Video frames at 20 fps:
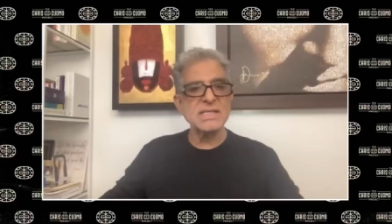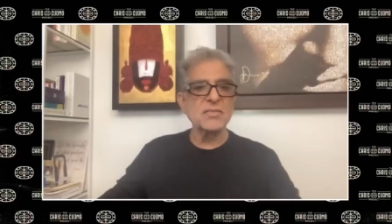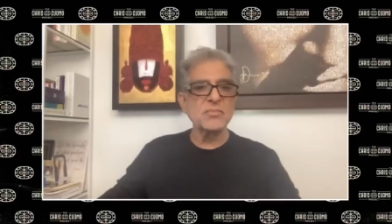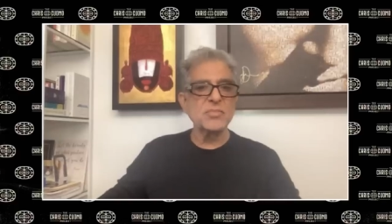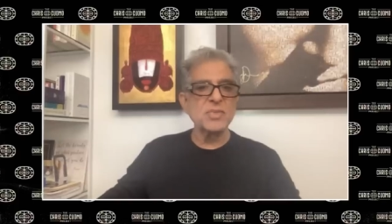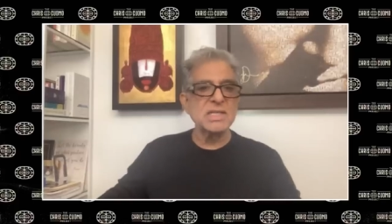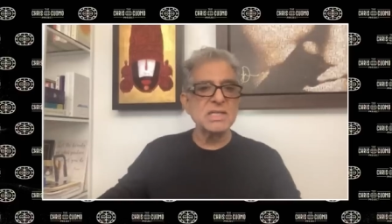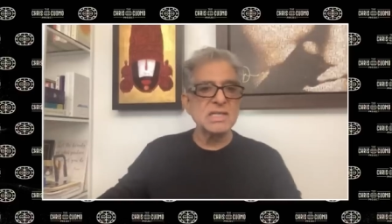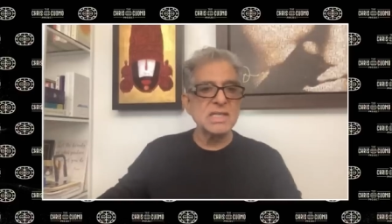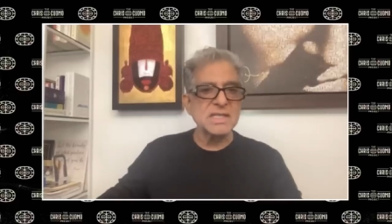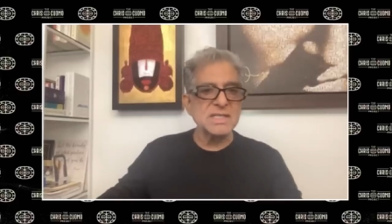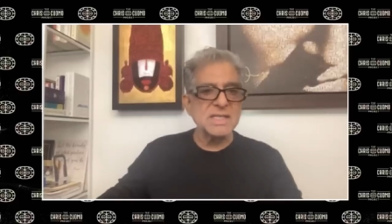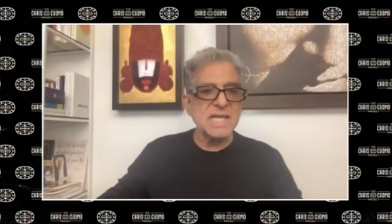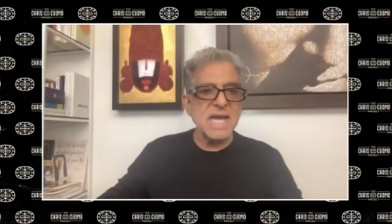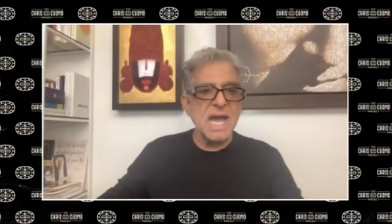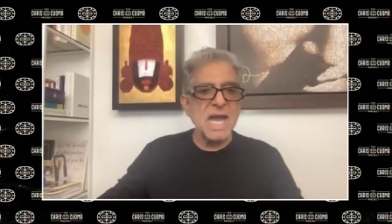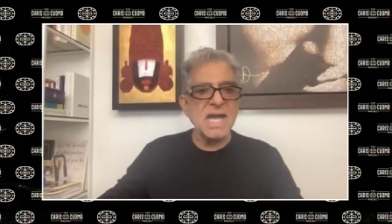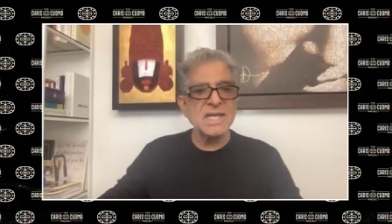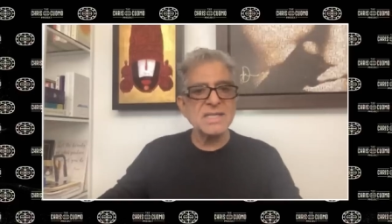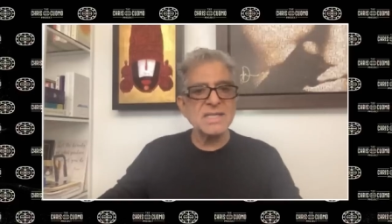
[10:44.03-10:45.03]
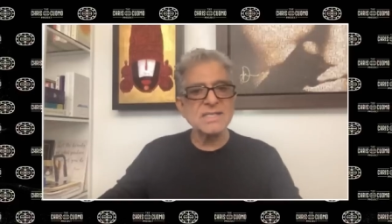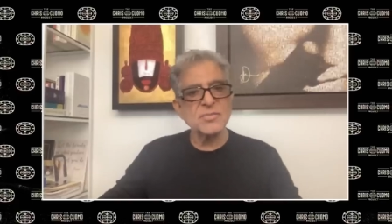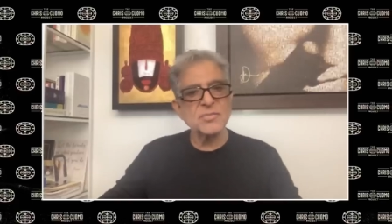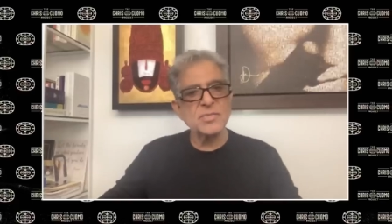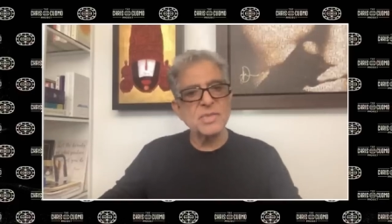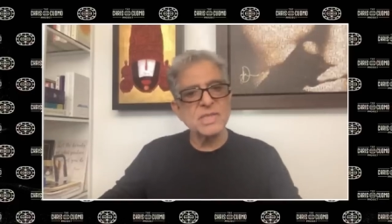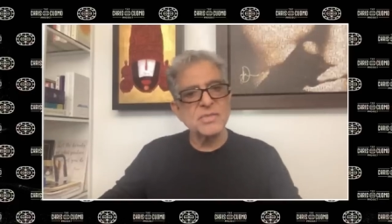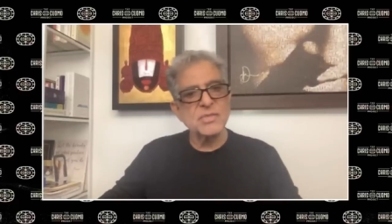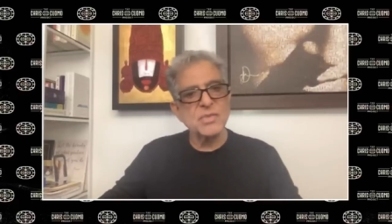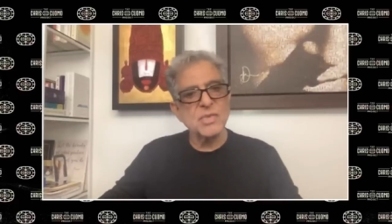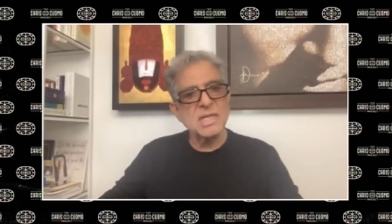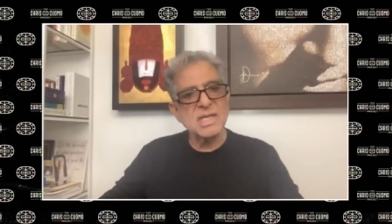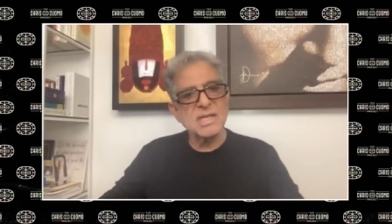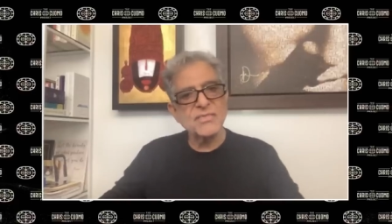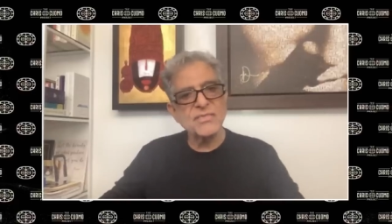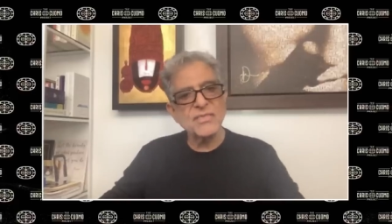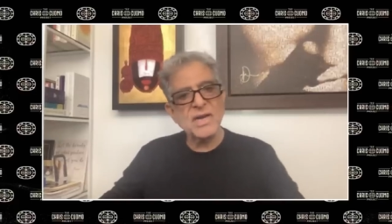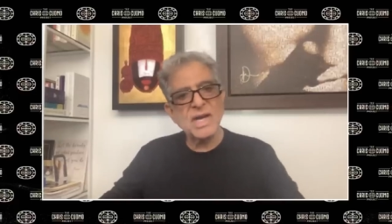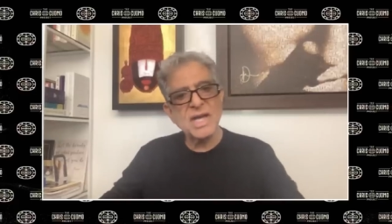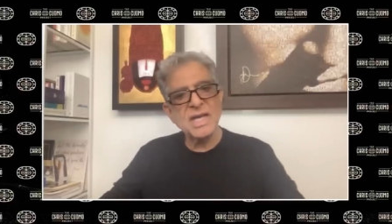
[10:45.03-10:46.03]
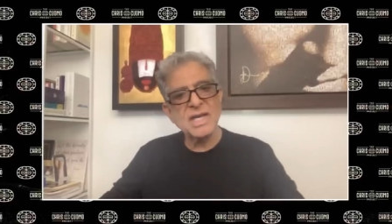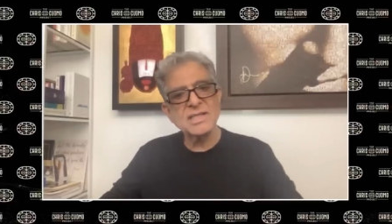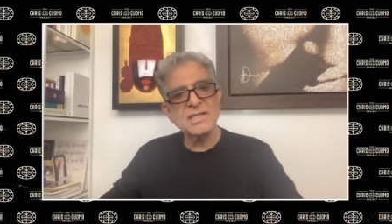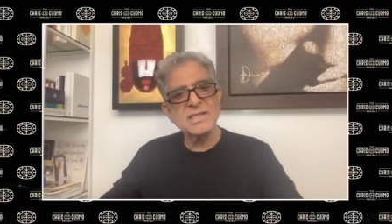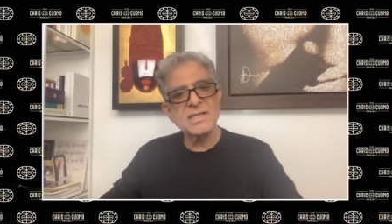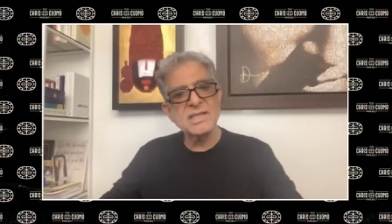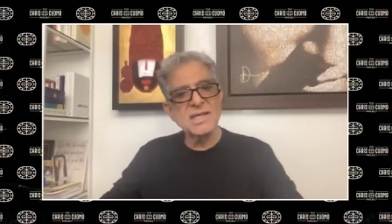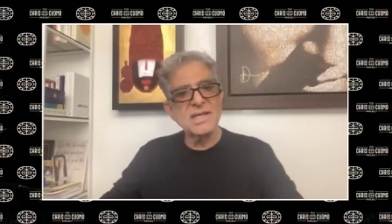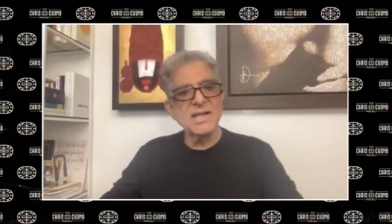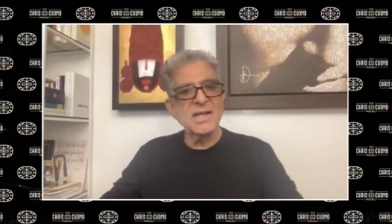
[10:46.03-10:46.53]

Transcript: I've been attacked. I've been vilified.